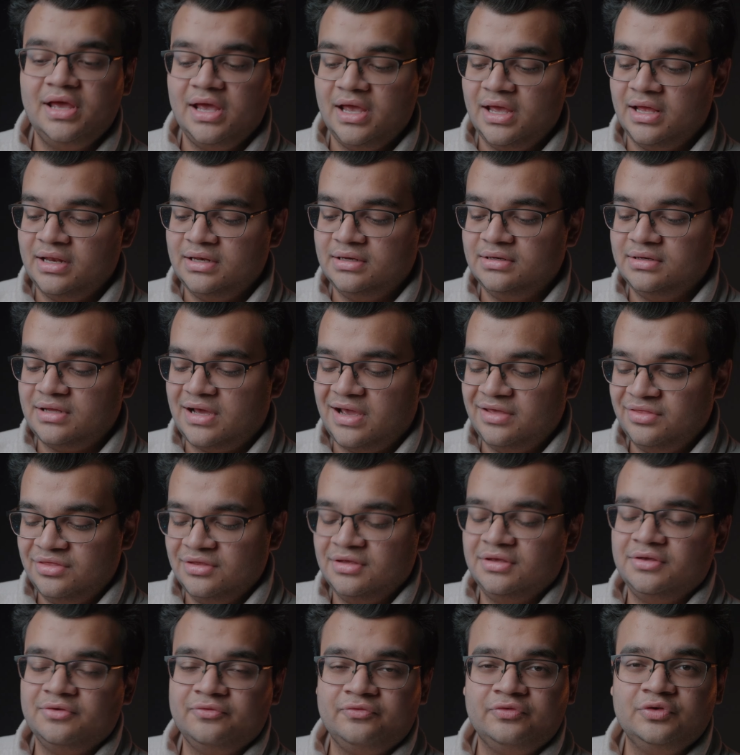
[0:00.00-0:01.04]
And I
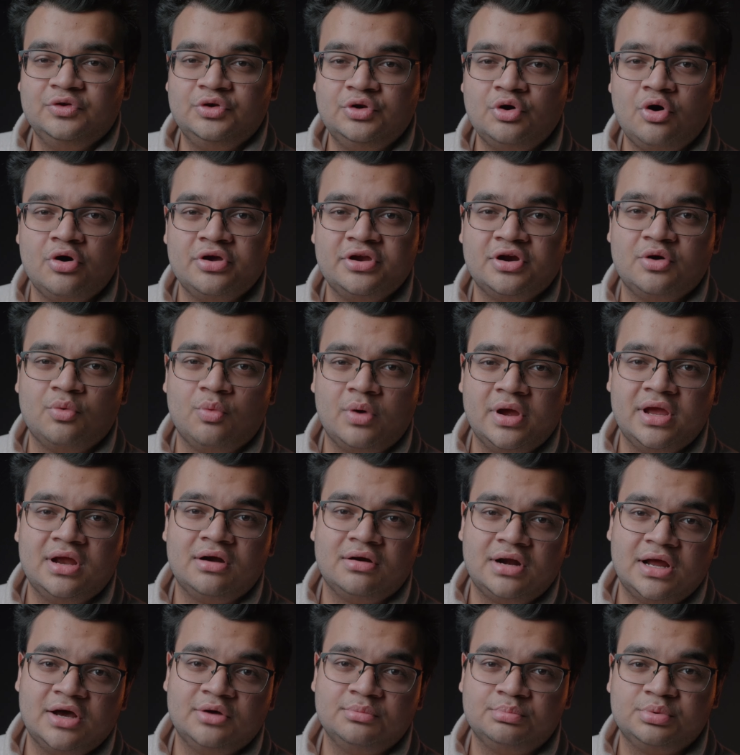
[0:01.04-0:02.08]
think if you know your way
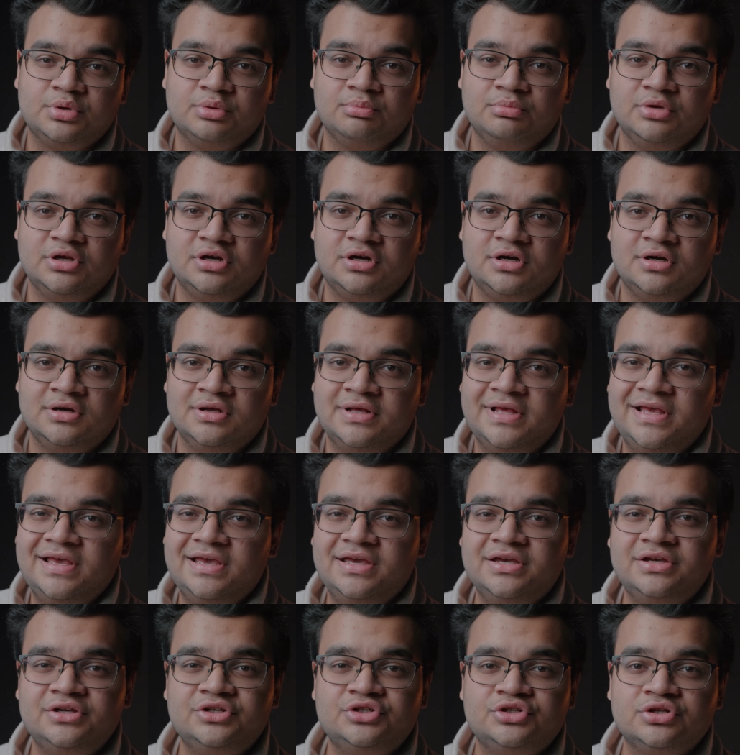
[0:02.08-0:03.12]
around Premiere,
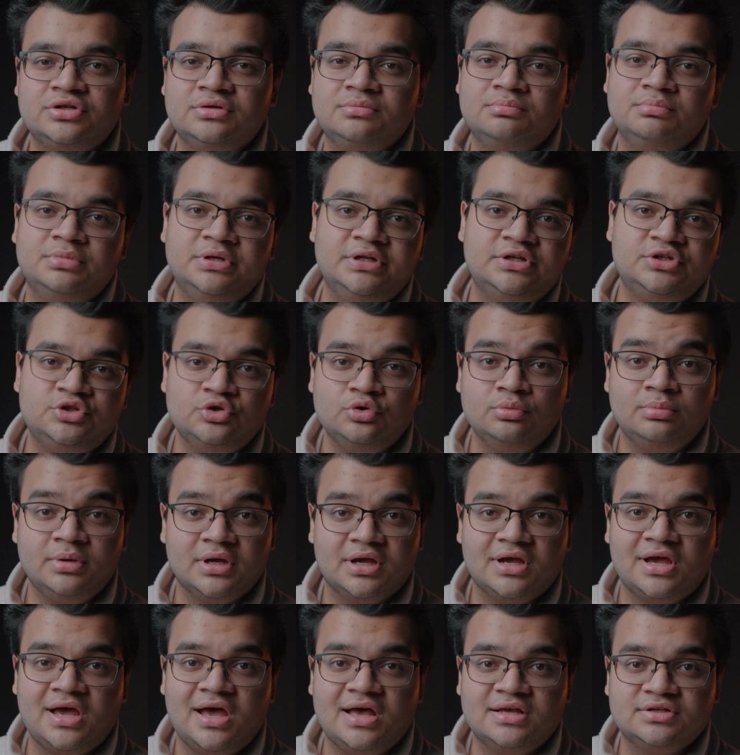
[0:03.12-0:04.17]
it shouldn't be too
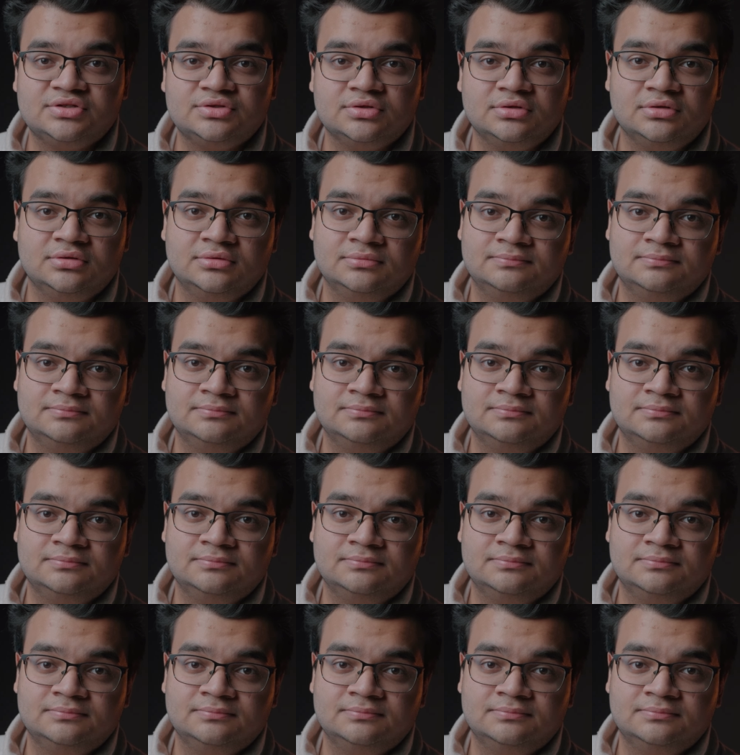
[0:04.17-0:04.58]
big a hassle.